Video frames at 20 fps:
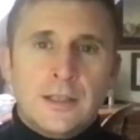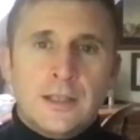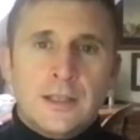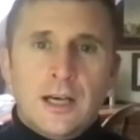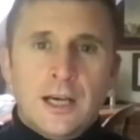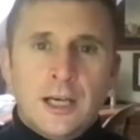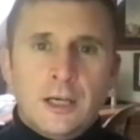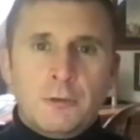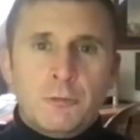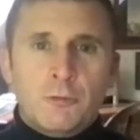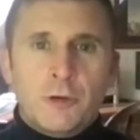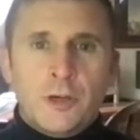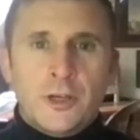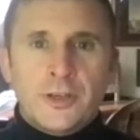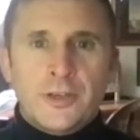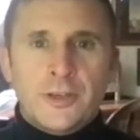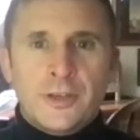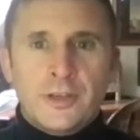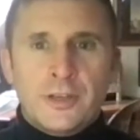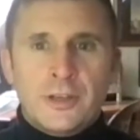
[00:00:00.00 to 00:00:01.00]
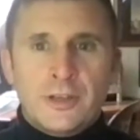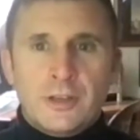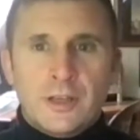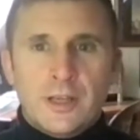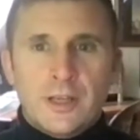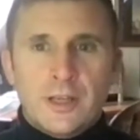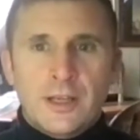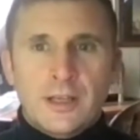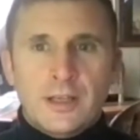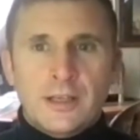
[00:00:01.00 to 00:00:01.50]
run
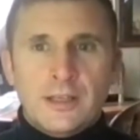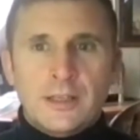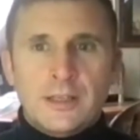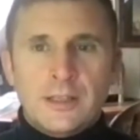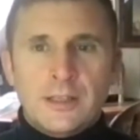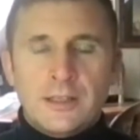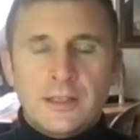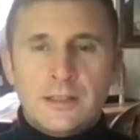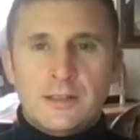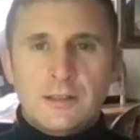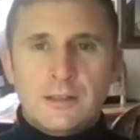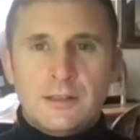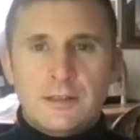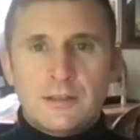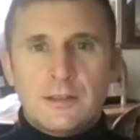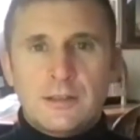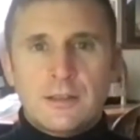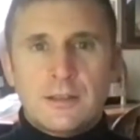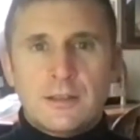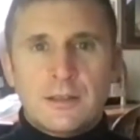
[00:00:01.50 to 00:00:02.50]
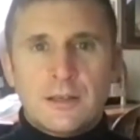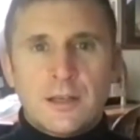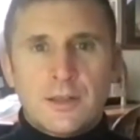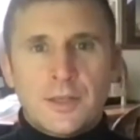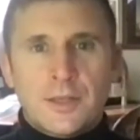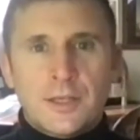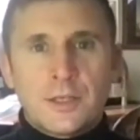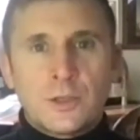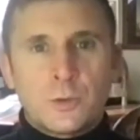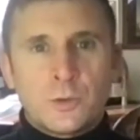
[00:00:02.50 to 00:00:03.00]
a a
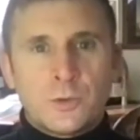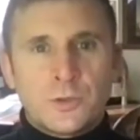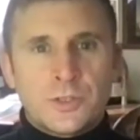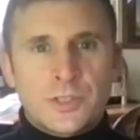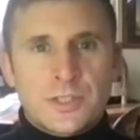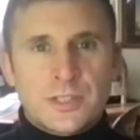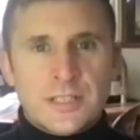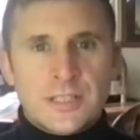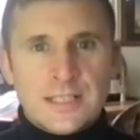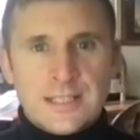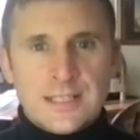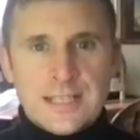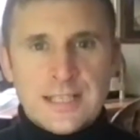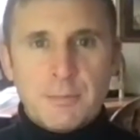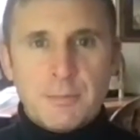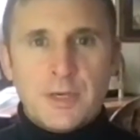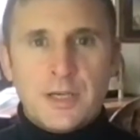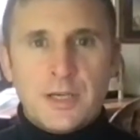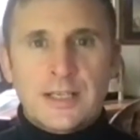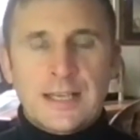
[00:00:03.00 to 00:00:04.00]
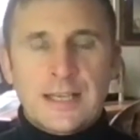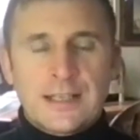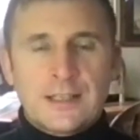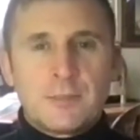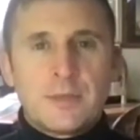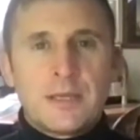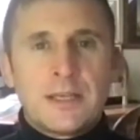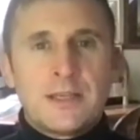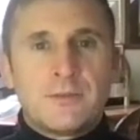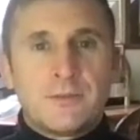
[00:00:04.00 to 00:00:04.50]
thing called the Systema
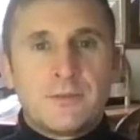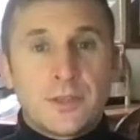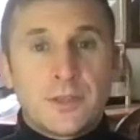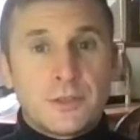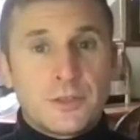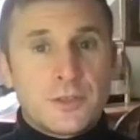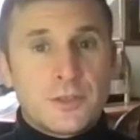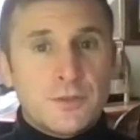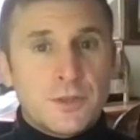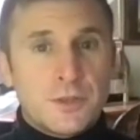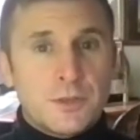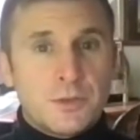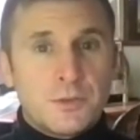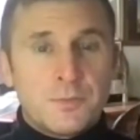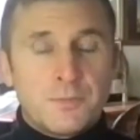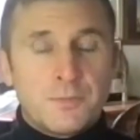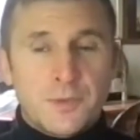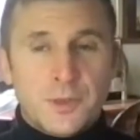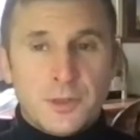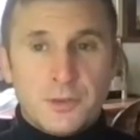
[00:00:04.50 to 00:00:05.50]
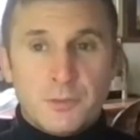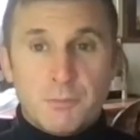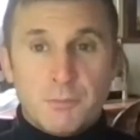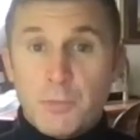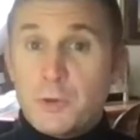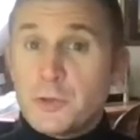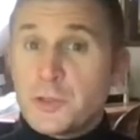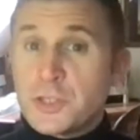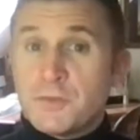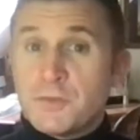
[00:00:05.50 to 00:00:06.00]
Academy. For those of you that
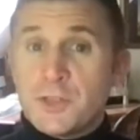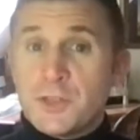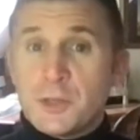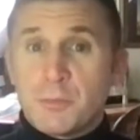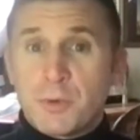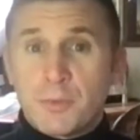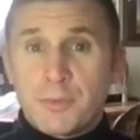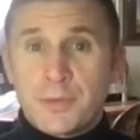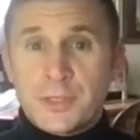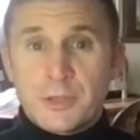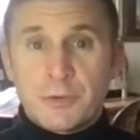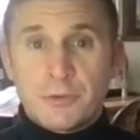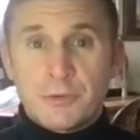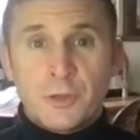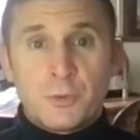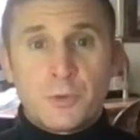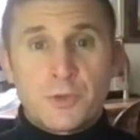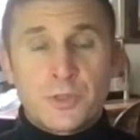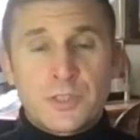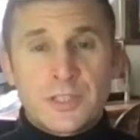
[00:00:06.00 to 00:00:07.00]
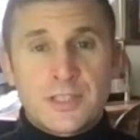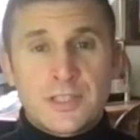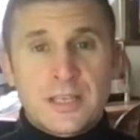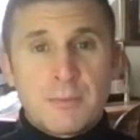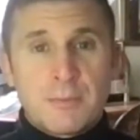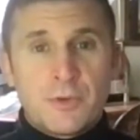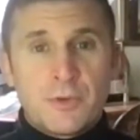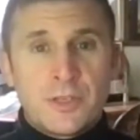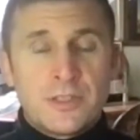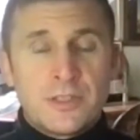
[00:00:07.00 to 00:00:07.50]
most of you that probably don't know what
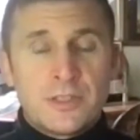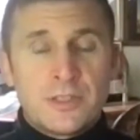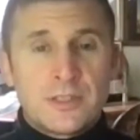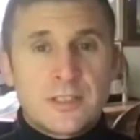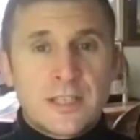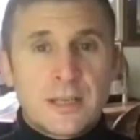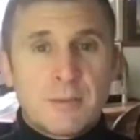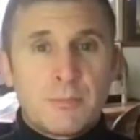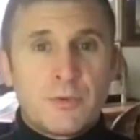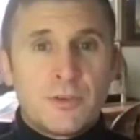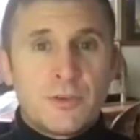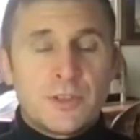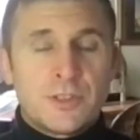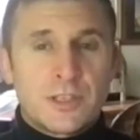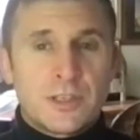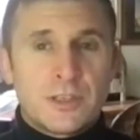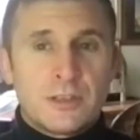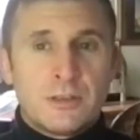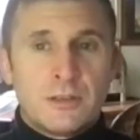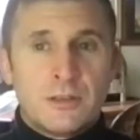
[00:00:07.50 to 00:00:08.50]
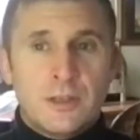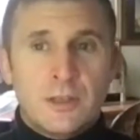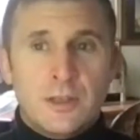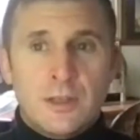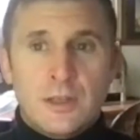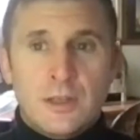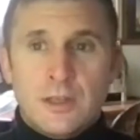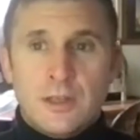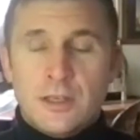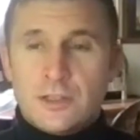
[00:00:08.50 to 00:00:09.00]
Systema is a
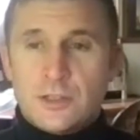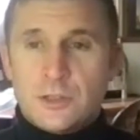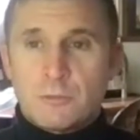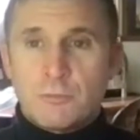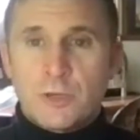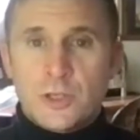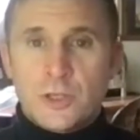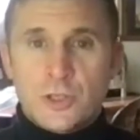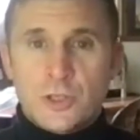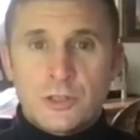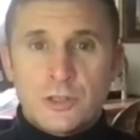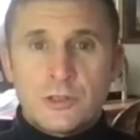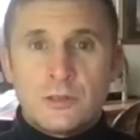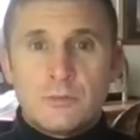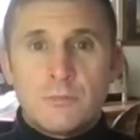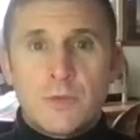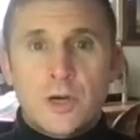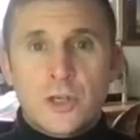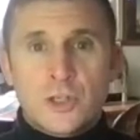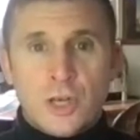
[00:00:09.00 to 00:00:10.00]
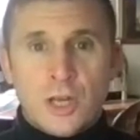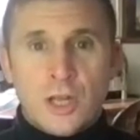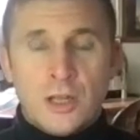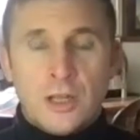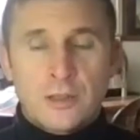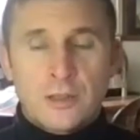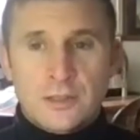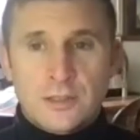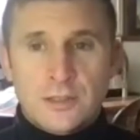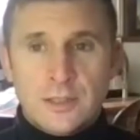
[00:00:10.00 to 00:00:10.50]
it's a Russian martial
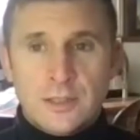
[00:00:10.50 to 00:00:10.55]
art,